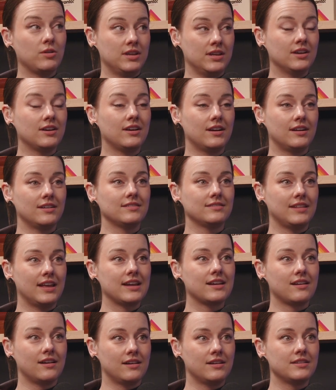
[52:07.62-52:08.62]
here,
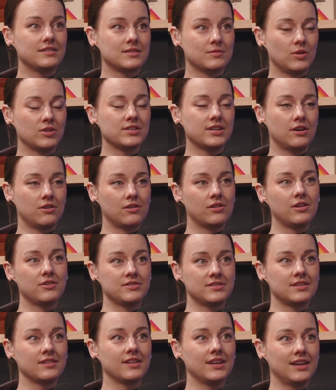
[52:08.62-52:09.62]
like a small town
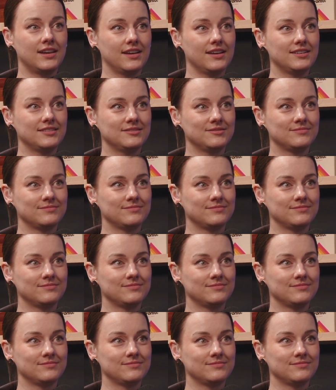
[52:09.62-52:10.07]
close to Lincoln.